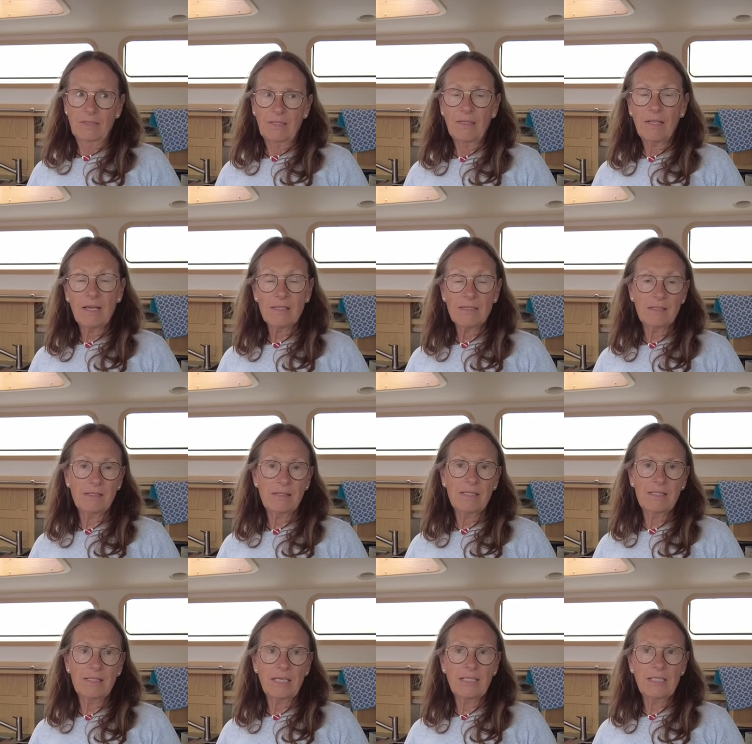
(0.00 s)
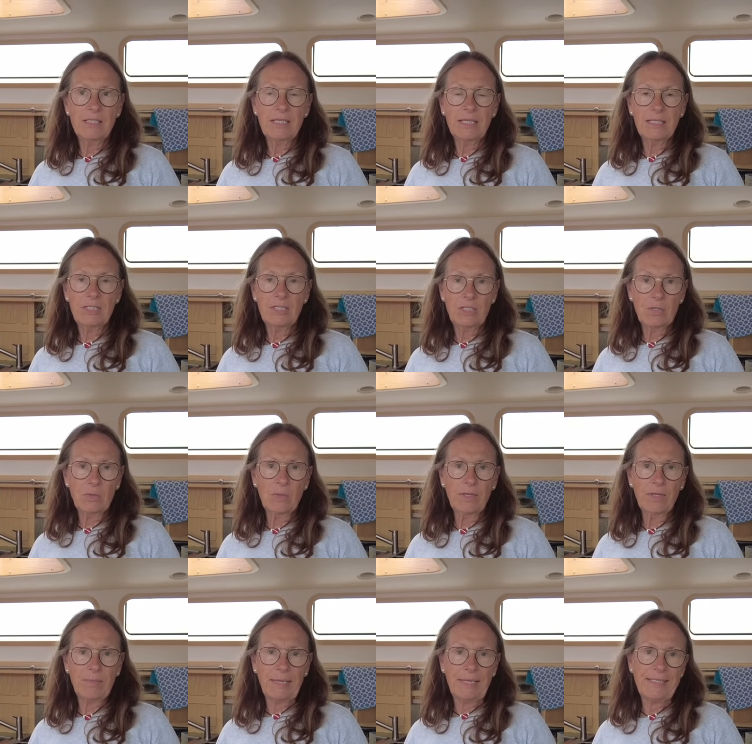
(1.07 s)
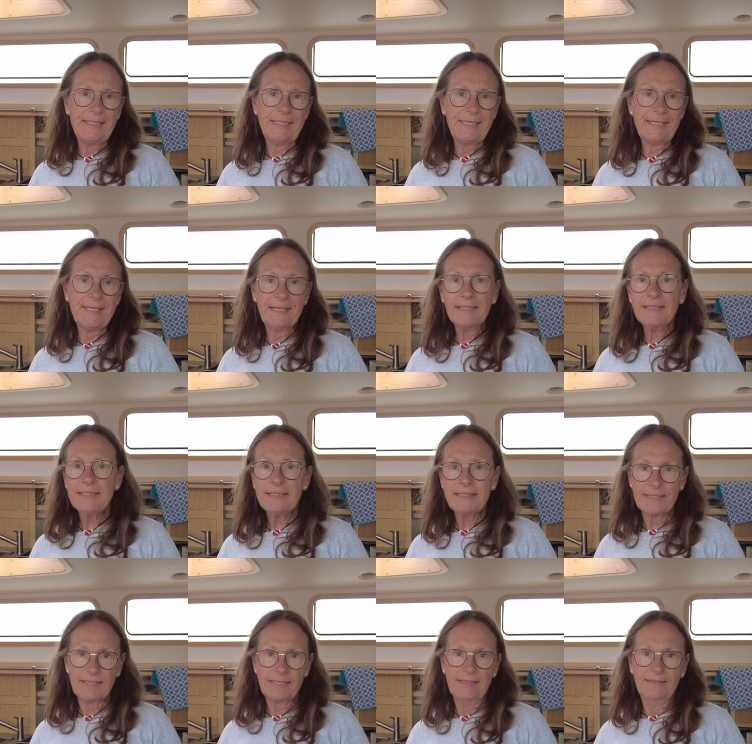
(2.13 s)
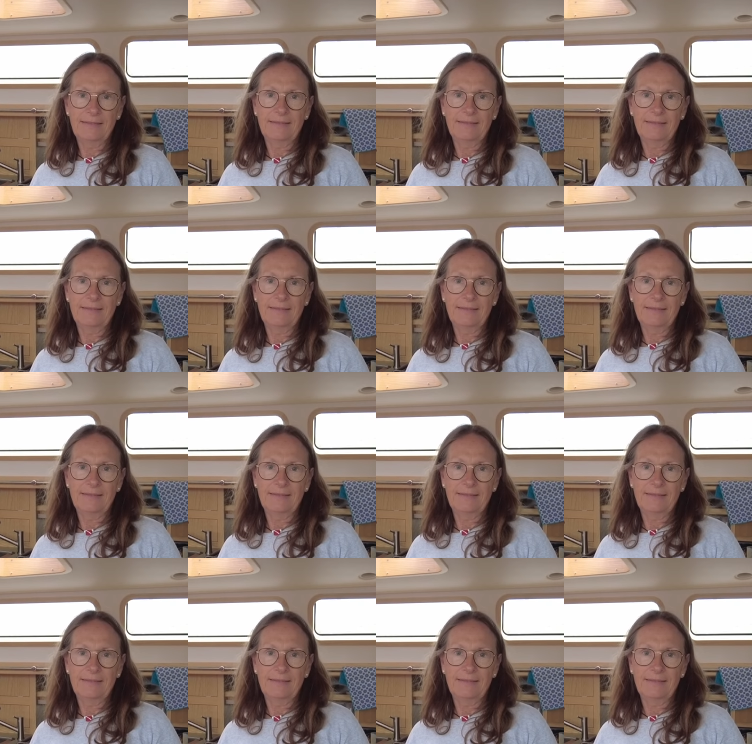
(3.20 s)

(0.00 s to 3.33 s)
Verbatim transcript: Yeah. So they stole them 1890.